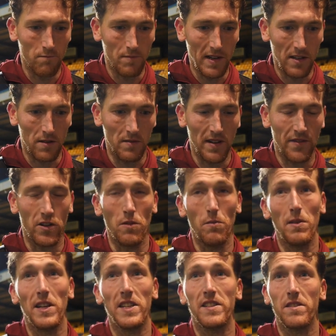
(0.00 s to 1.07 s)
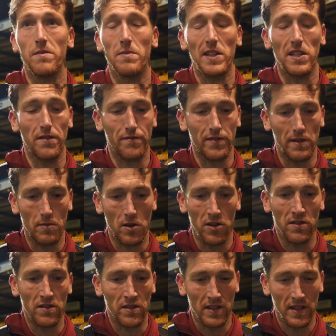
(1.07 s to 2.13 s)
Been in some difficult places and picked up 3
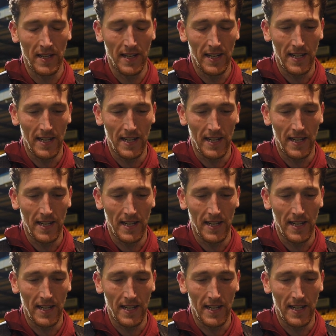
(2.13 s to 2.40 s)
points,